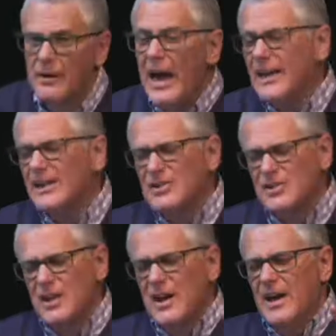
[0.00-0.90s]
and
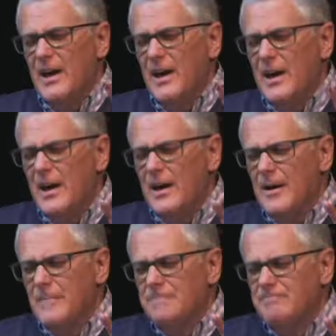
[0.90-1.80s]
it's
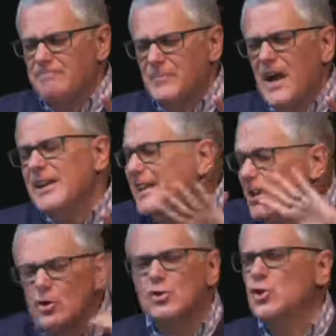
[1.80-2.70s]

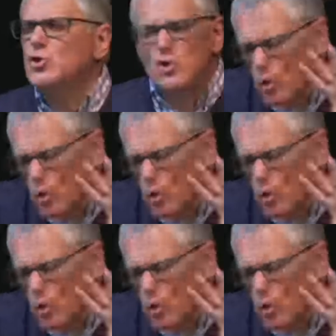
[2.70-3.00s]
adhered to so